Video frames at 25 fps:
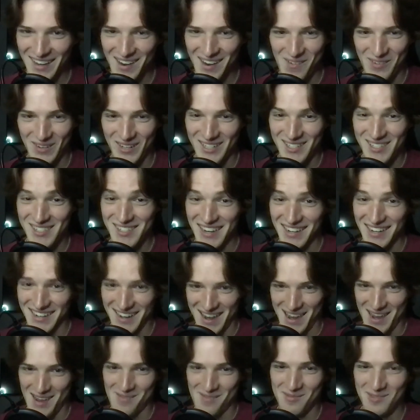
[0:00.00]
Are we gonna say
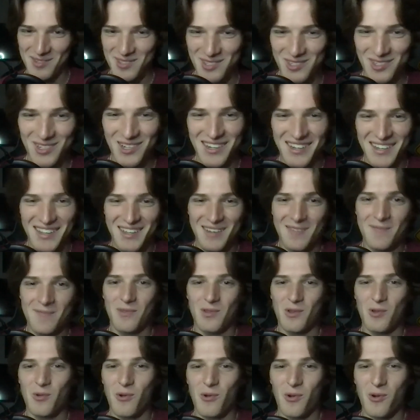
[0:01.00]
names?
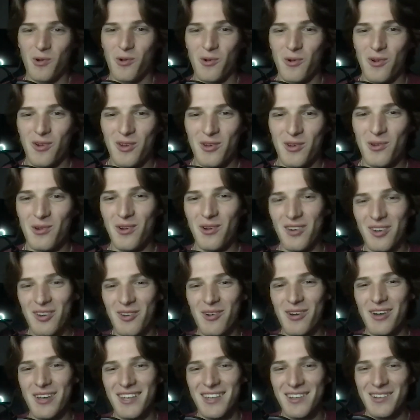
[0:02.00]
Who
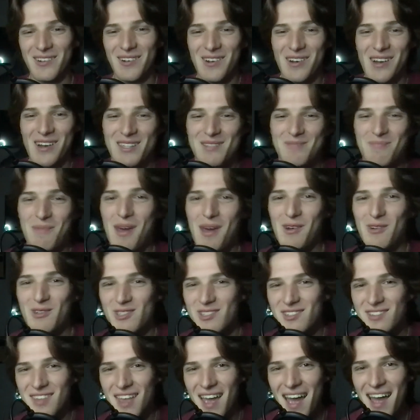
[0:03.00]
has better
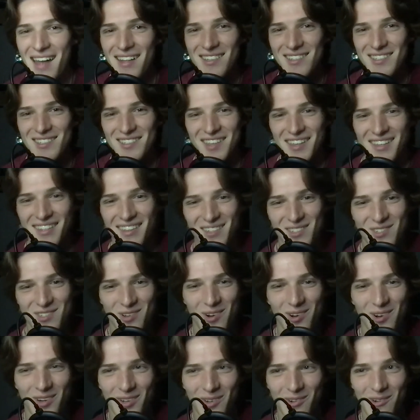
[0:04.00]
stats than the
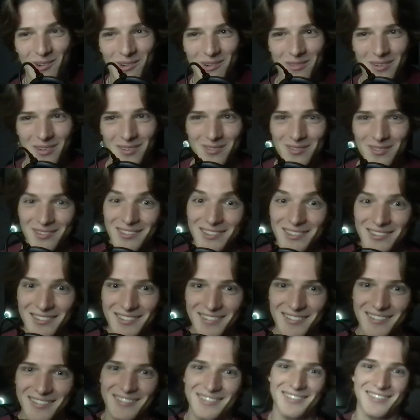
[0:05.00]
starting quarterback?
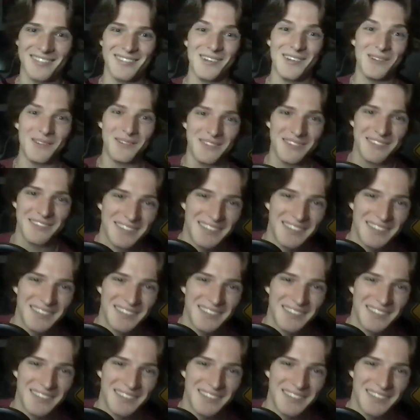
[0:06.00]
Oh.